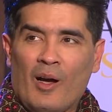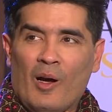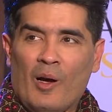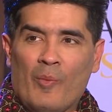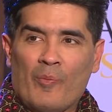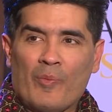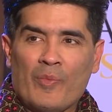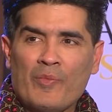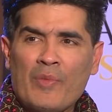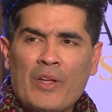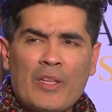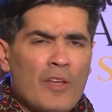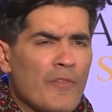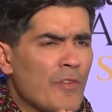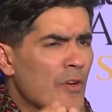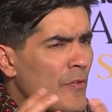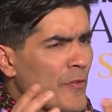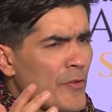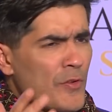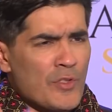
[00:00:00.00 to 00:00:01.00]
Um, but
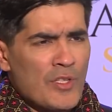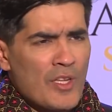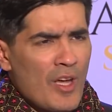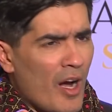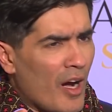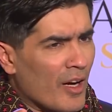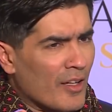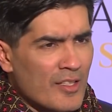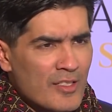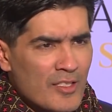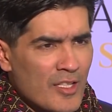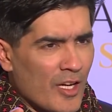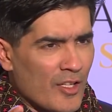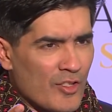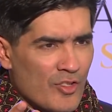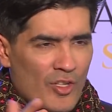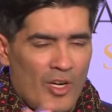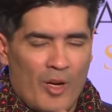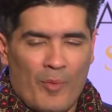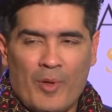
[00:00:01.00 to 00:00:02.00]
even if you see
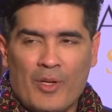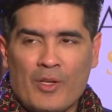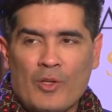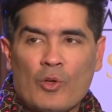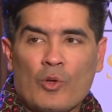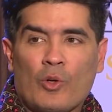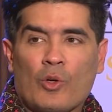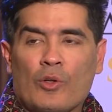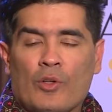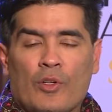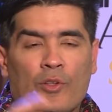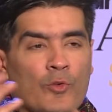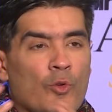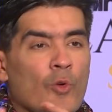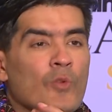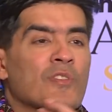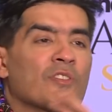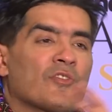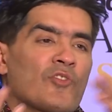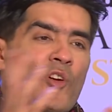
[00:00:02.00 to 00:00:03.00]
architecture, I mean, you know, you
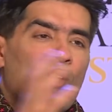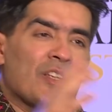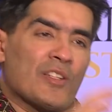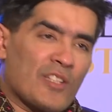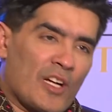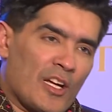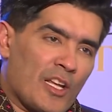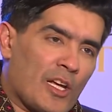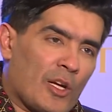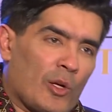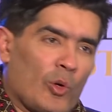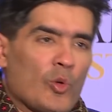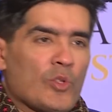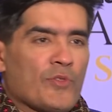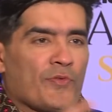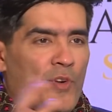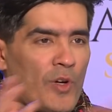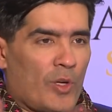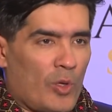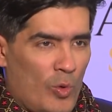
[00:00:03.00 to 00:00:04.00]
don't really study
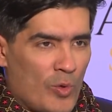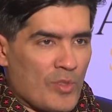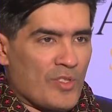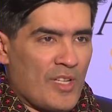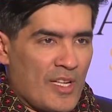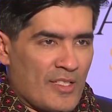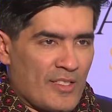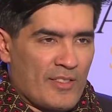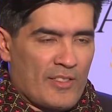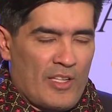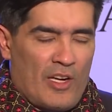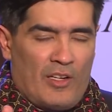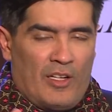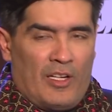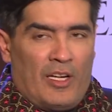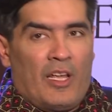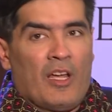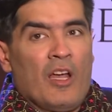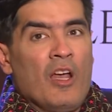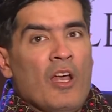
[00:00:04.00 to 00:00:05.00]
clothes for clothes
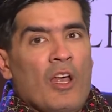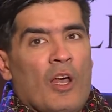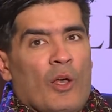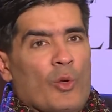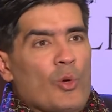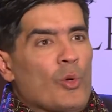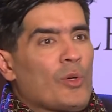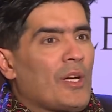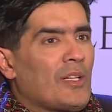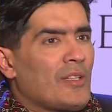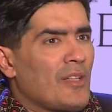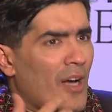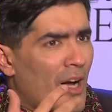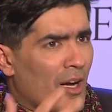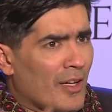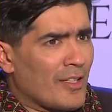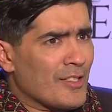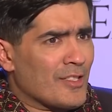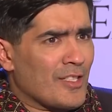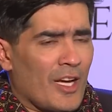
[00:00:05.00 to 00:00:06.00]
necessarily. You look at the
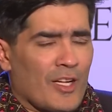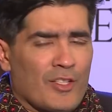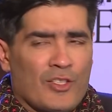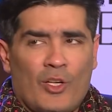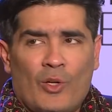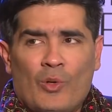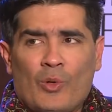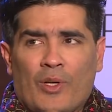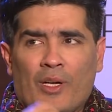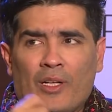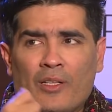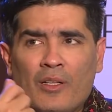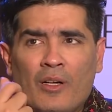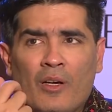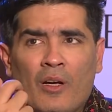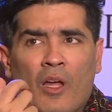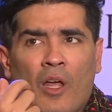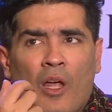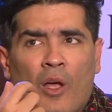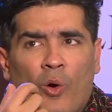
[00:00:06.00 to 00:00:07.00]
architecture, you look at
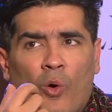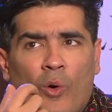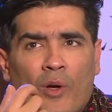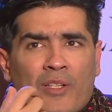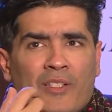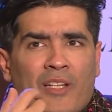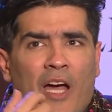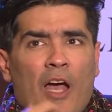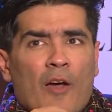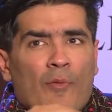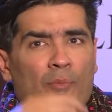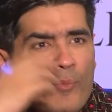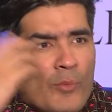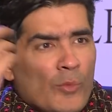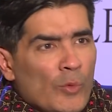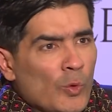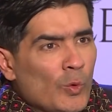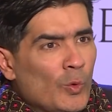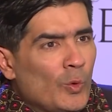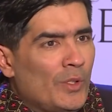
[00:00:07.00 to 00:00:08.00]
the entire
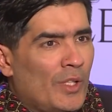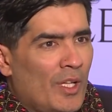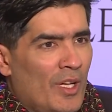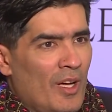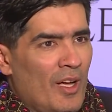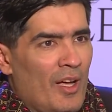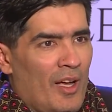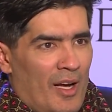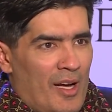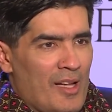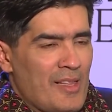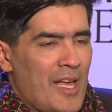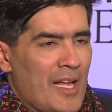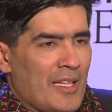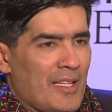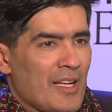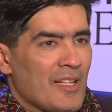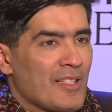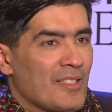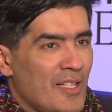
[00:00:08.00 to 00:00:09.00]
mood
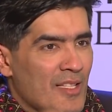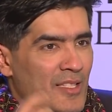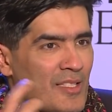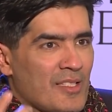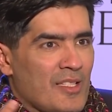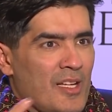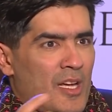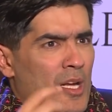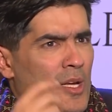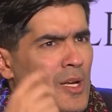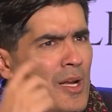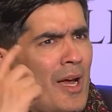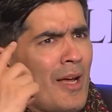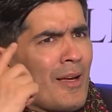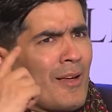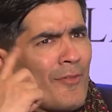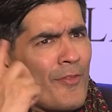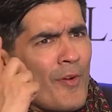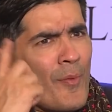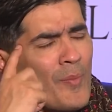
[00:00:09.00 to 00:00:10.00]
that existed.
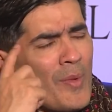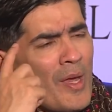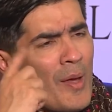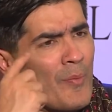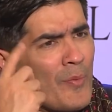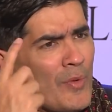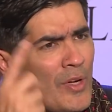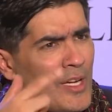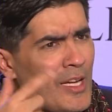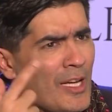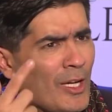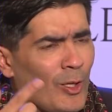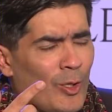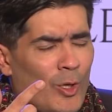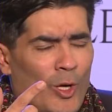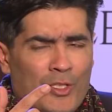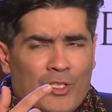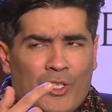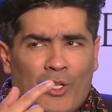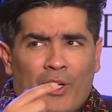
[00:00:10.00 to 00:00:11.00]
And for me, I'm reading a
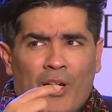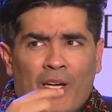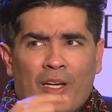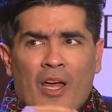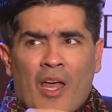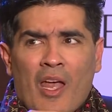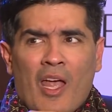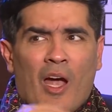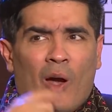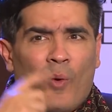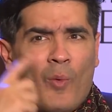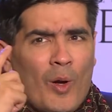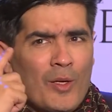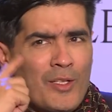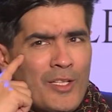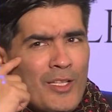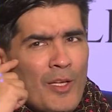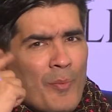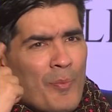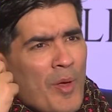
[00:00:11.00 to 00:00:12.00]
lot on it.
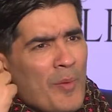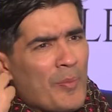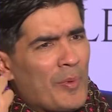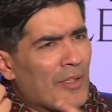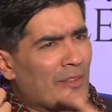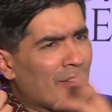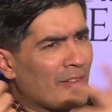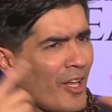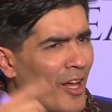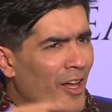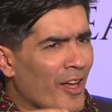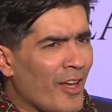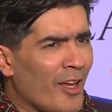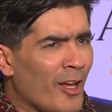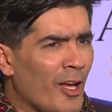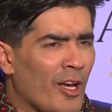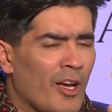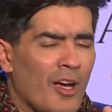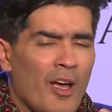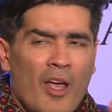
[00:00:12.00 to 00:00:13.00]
What did the people
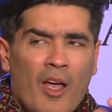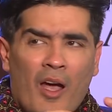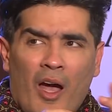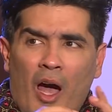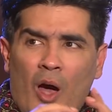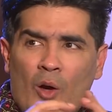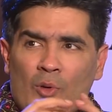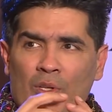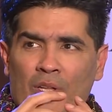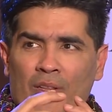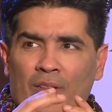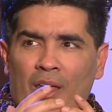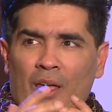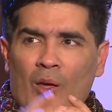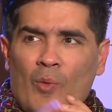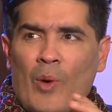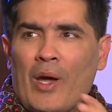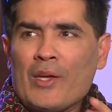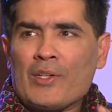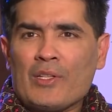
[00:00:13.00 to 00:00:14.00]
think? How did
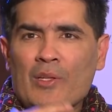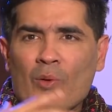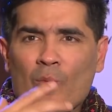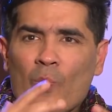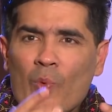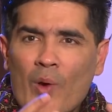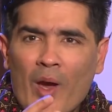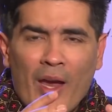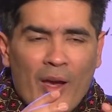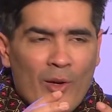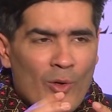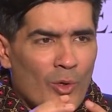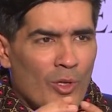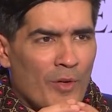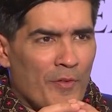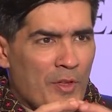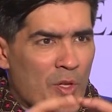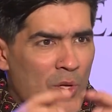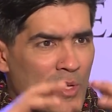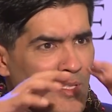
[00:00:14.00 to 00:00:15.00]
they, why did they wear
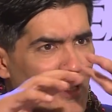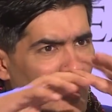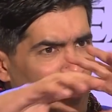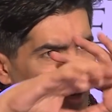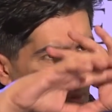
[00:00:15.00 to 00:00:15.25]
all of it? It's a